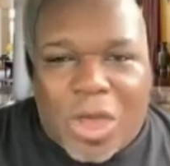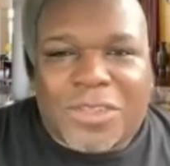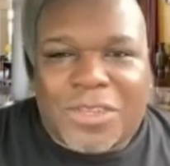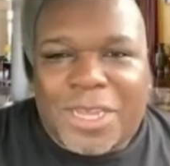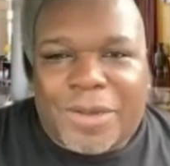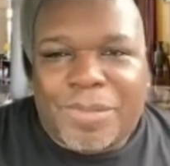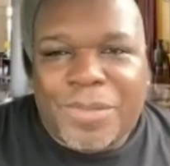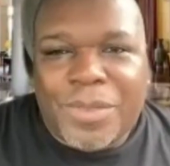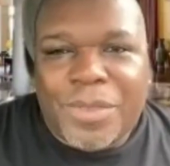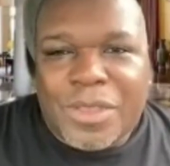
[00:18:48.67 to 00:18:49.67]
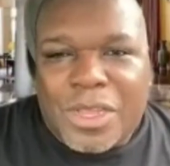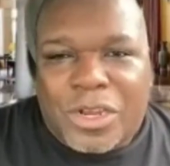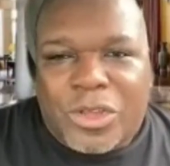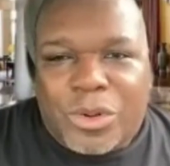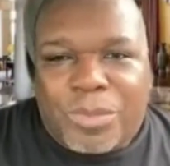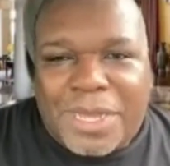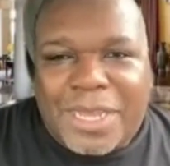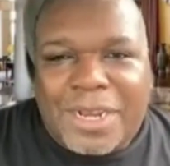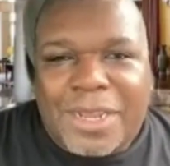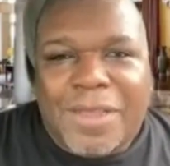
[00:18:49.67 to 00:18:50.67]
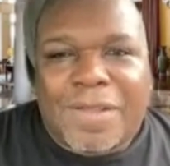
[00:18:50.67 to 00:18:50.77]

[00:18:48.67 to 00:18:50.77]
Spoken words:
talk to him a little bit.